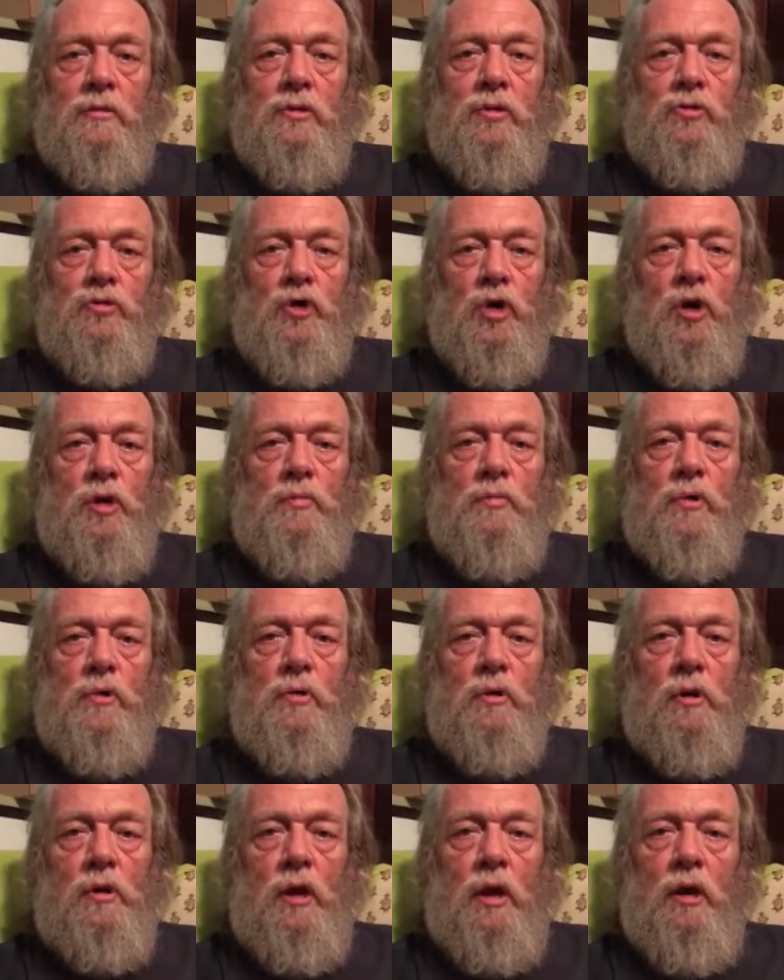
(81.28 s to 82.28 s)

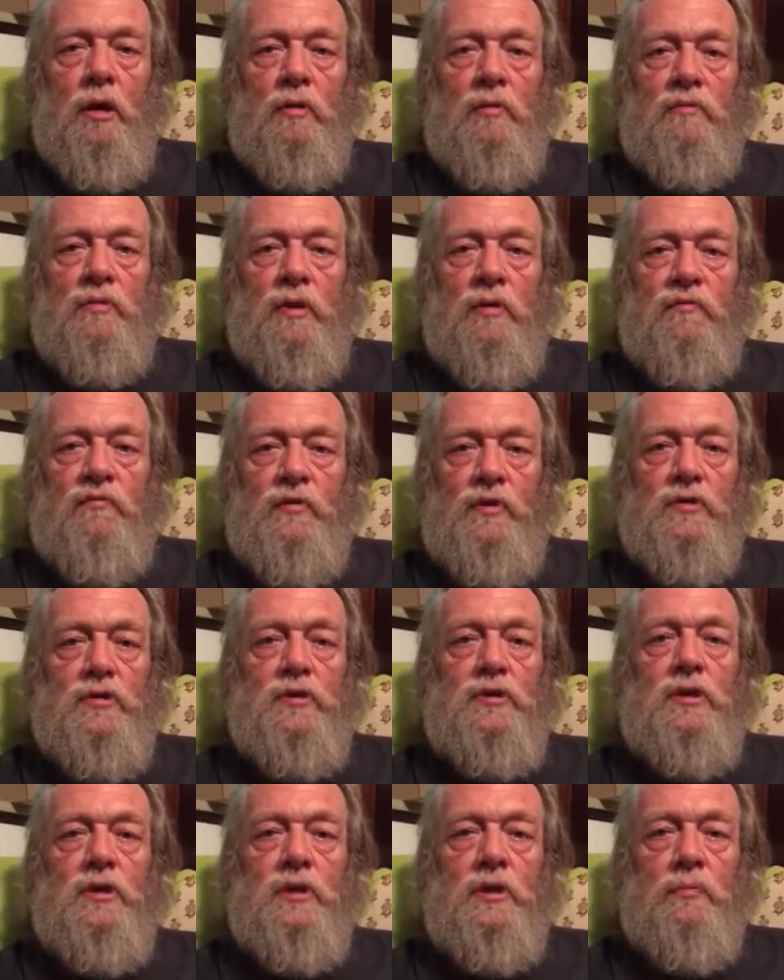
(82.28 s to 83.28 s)
determiner of the
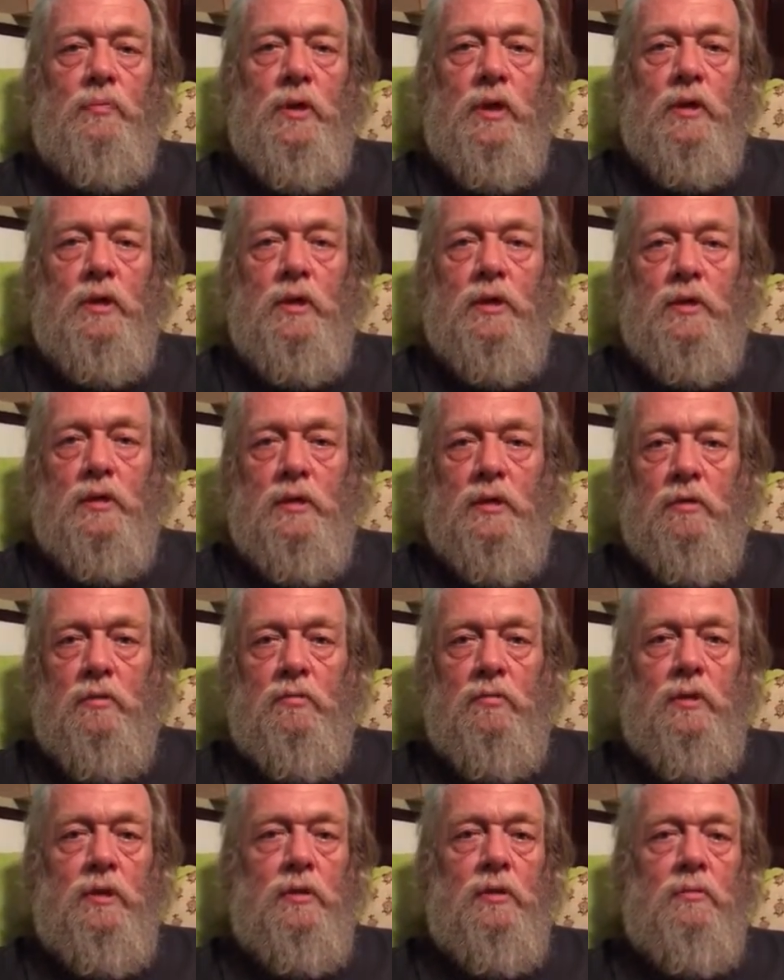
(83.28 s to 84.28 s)
efficiency of the building,
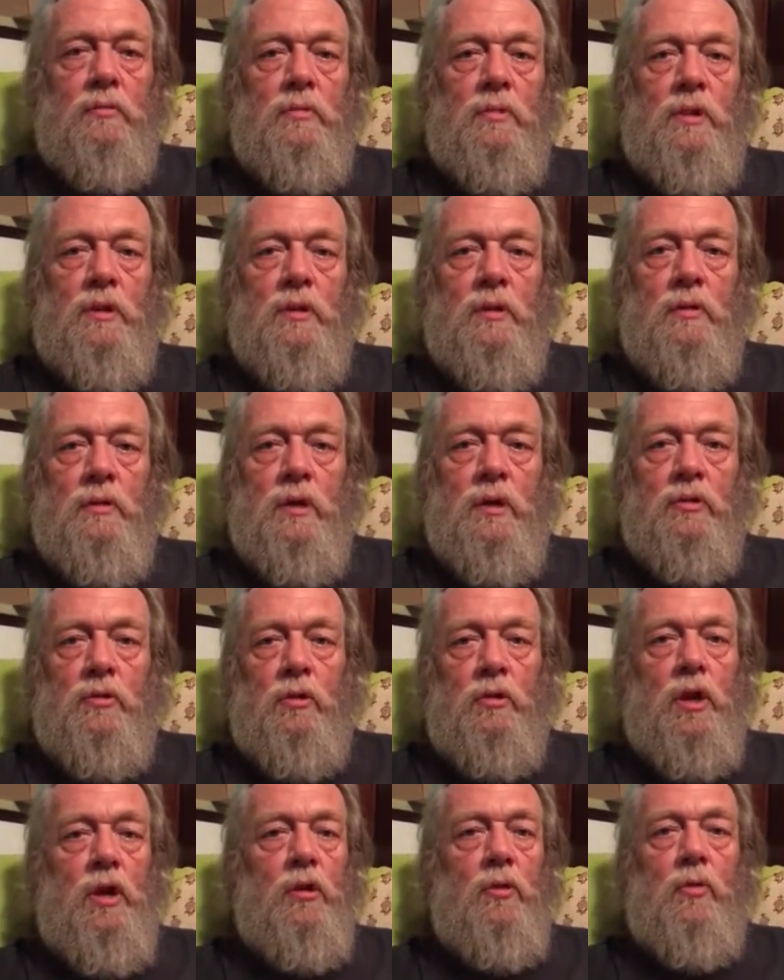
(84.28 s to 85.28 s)
the
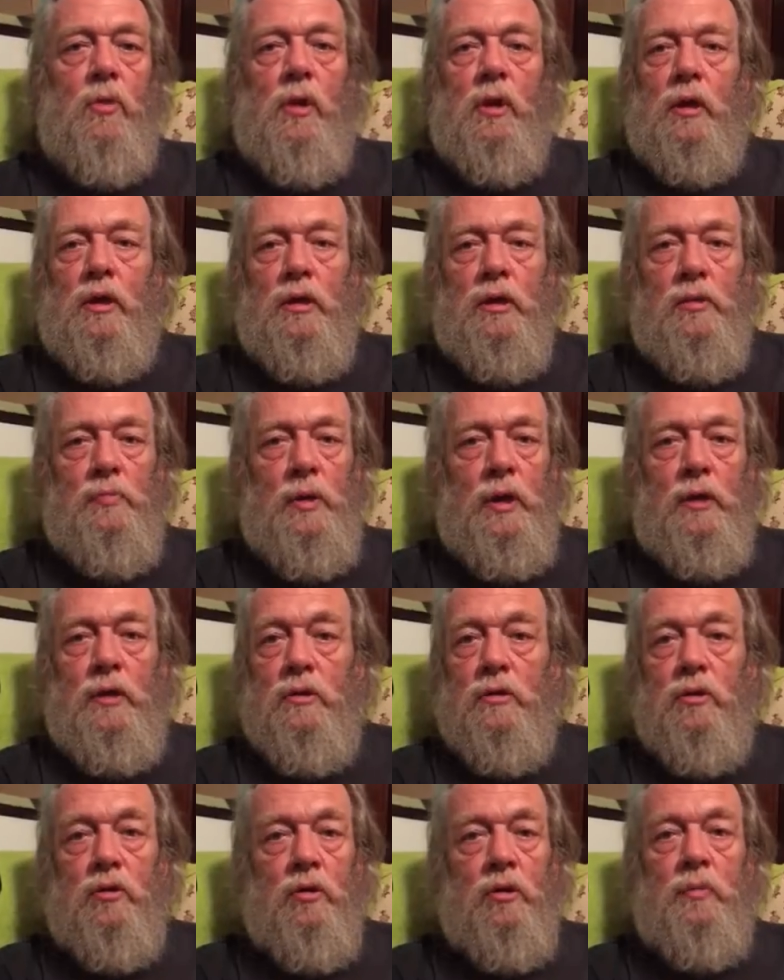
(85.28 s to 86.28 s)
indoor air quality of the
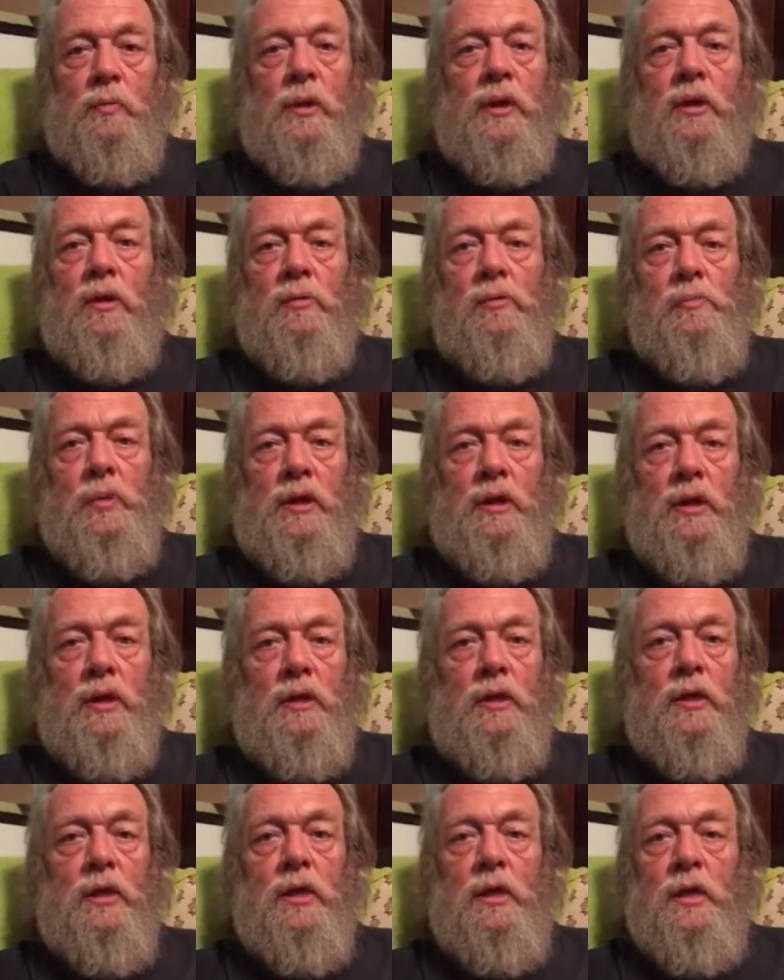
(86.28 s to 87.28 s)
building, the durability of the
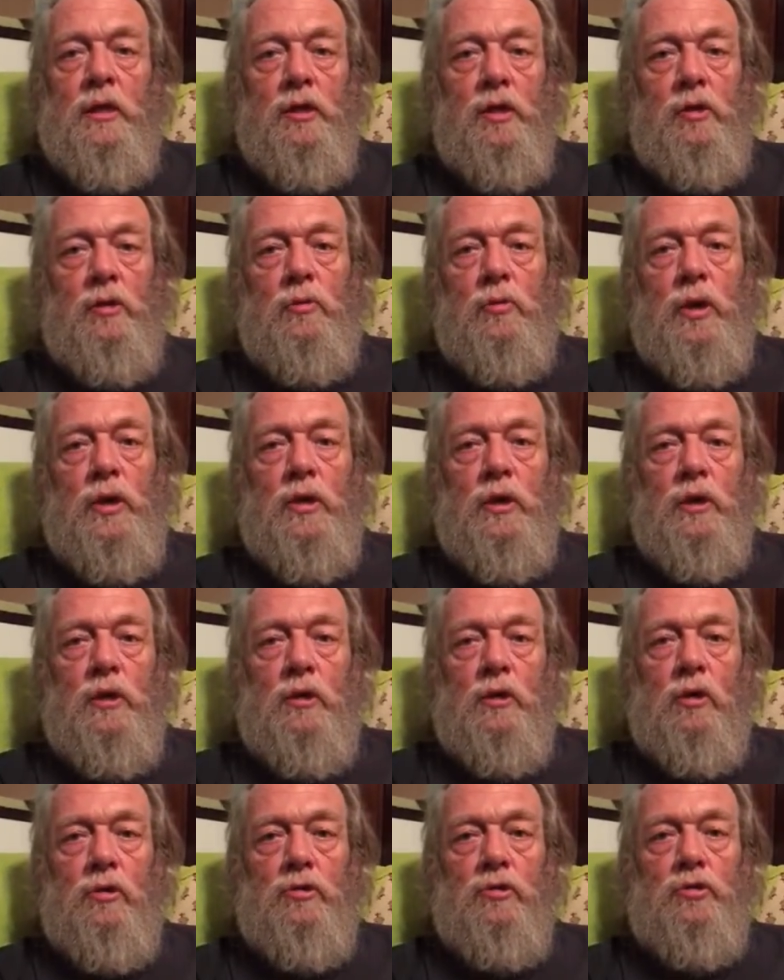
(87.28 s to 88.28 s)
building. The only way you
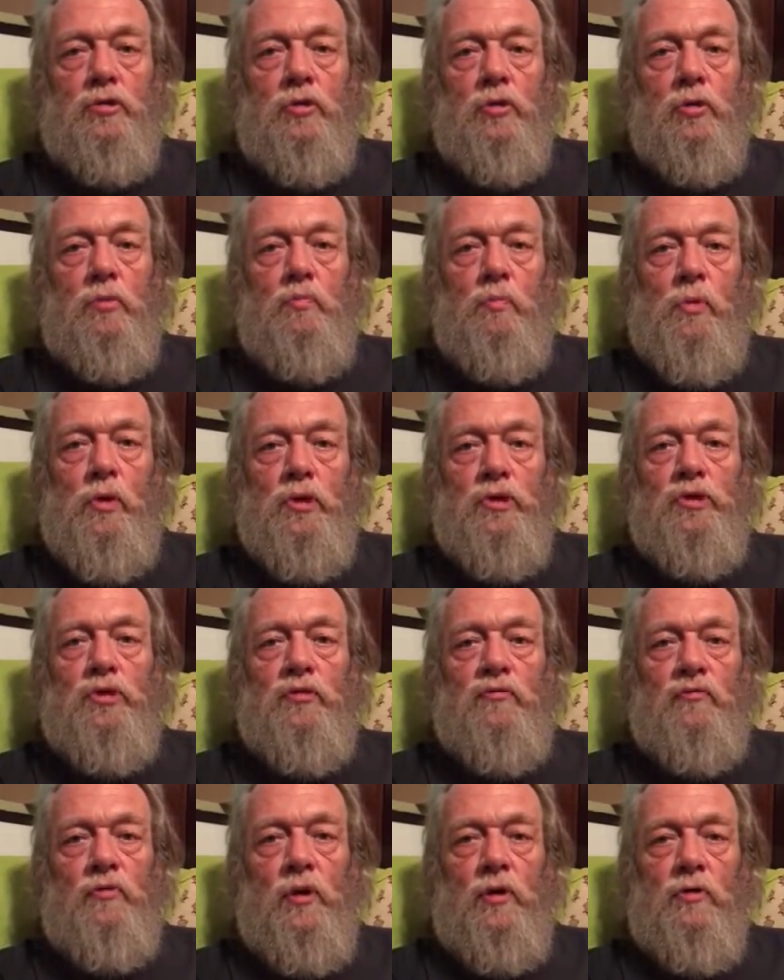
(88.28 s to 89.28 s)
can control
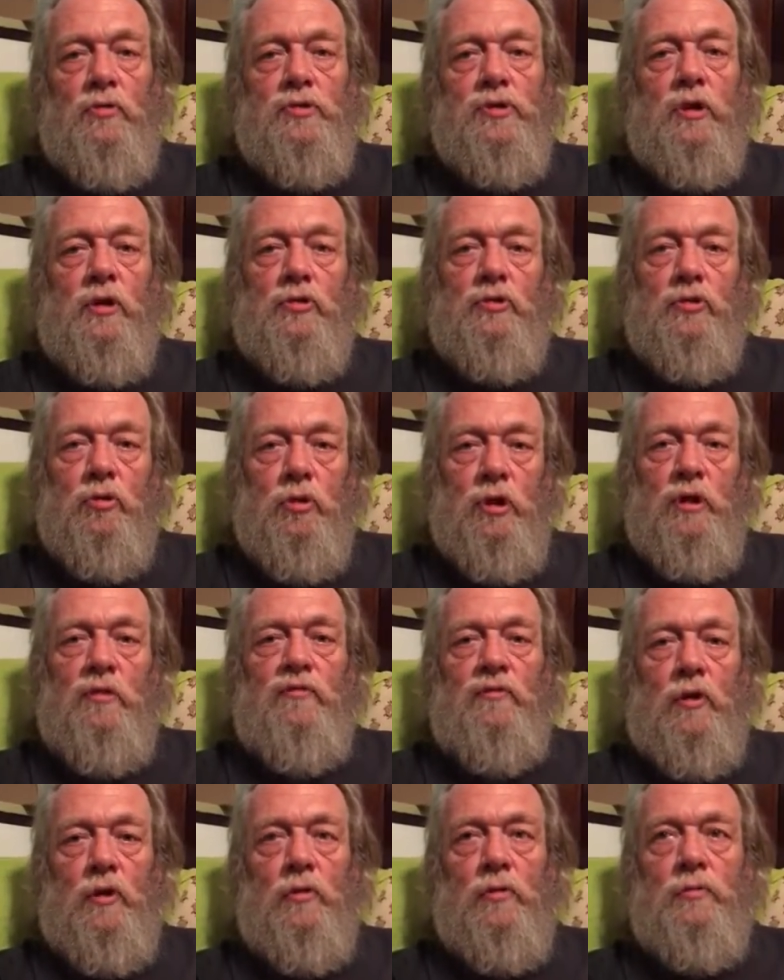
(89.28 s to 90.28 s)
moisture flow is to control
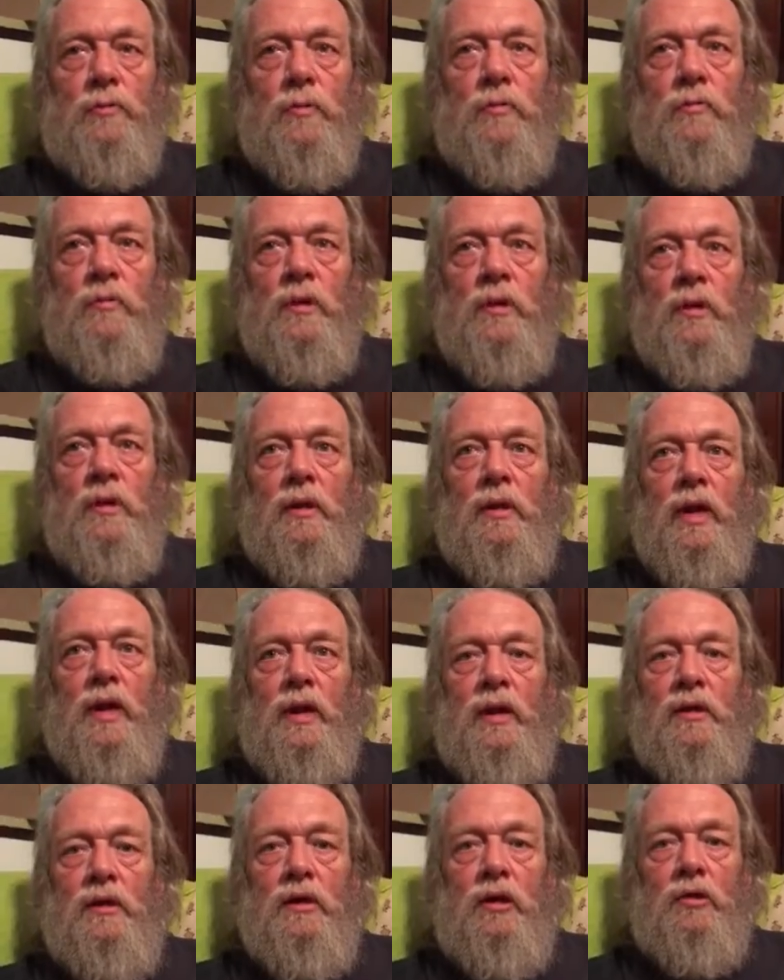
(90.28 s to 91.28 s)
airflow.
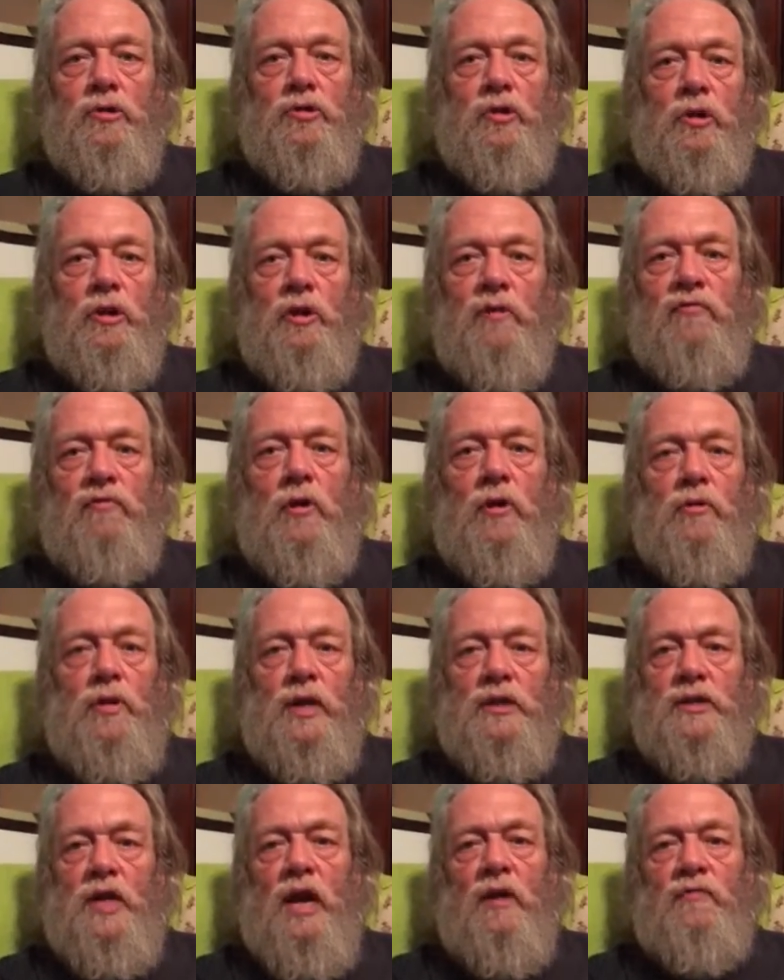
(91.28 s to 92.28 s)
And you control airflow,
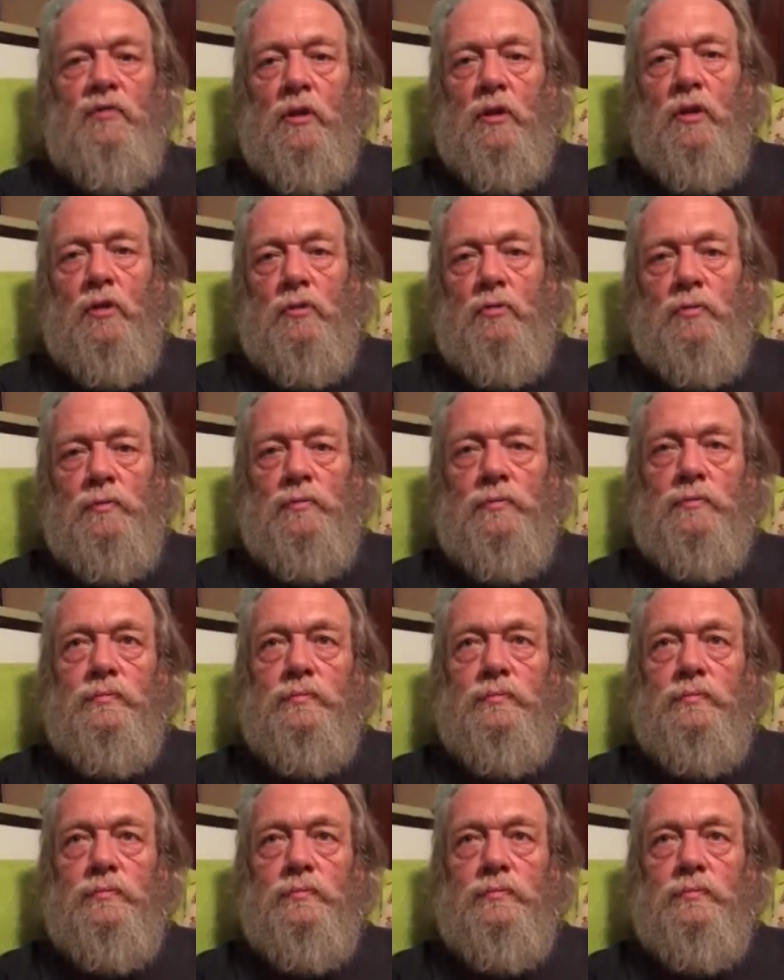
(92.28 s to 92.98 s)
and that's half the load.